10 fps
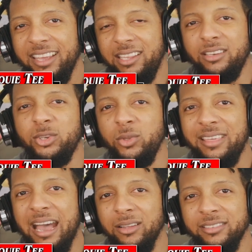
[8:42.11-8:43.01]
in the
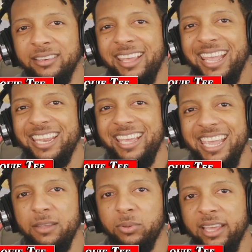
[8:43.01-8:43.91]

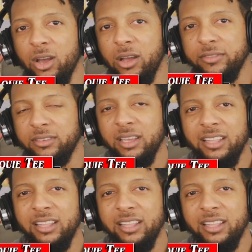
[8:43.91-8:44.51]
2008 playoffs,